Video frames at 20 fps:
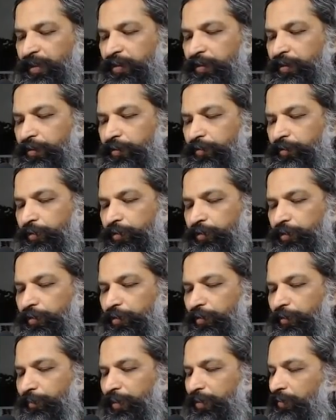So Sri
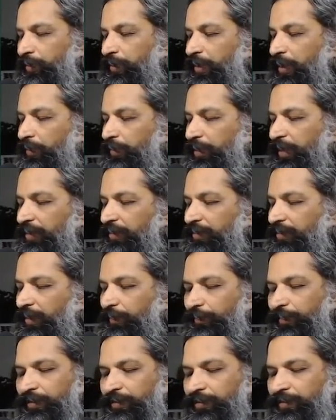Aurobindo now takes
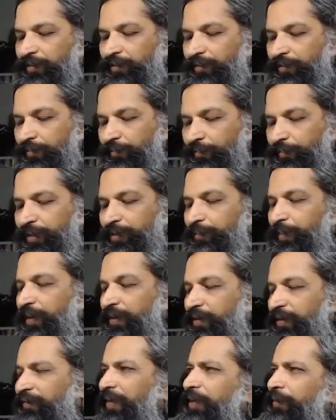up this
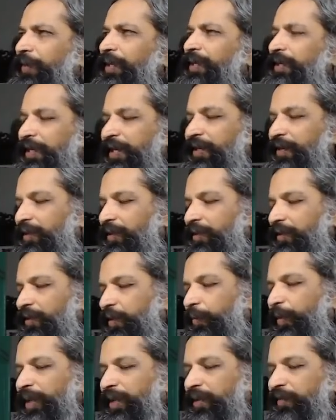perspective, and we'll take a
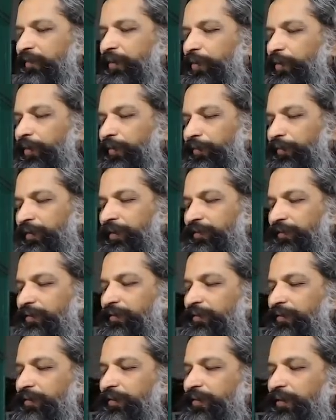quick view of
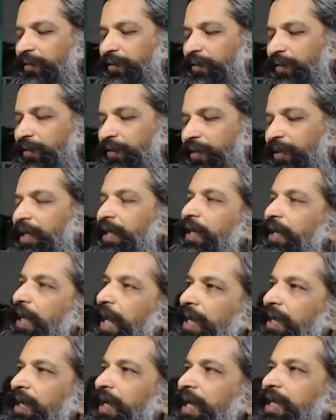this
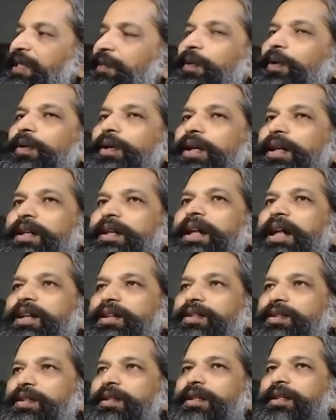and explore it
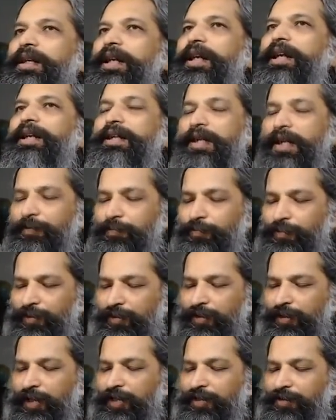in
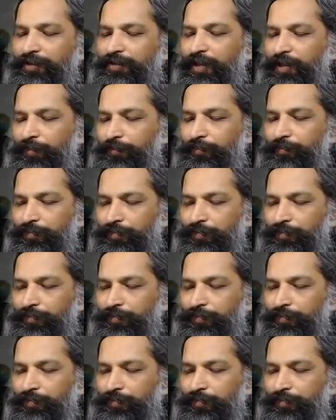depth next time.